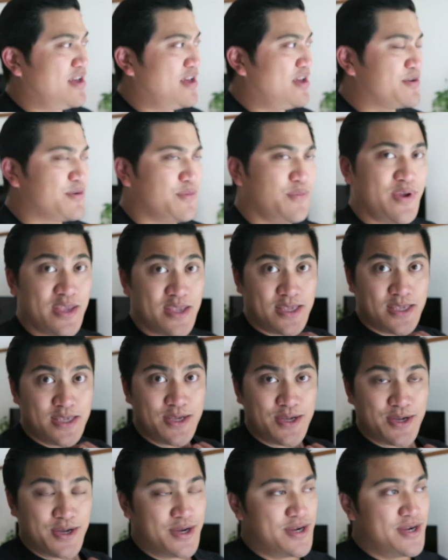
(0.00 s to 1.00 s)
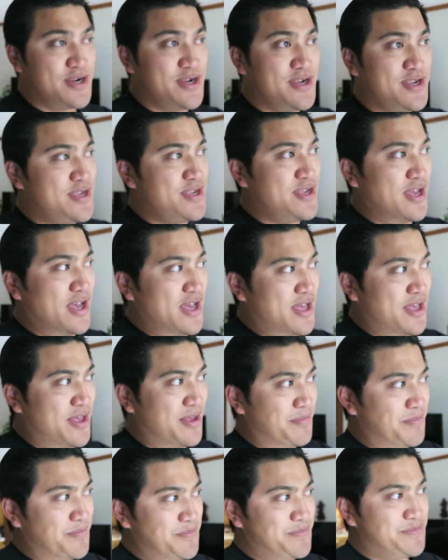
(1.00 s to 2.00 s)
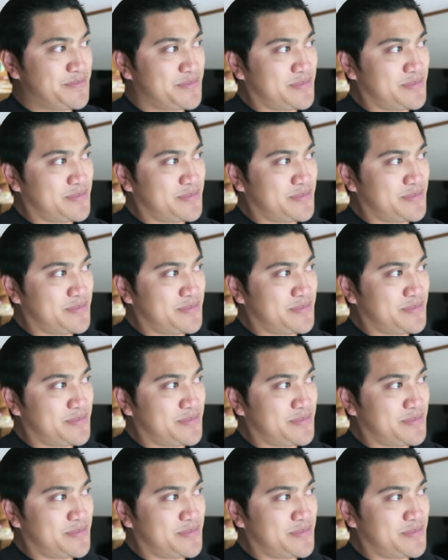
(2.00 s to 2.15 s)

on our way here, um,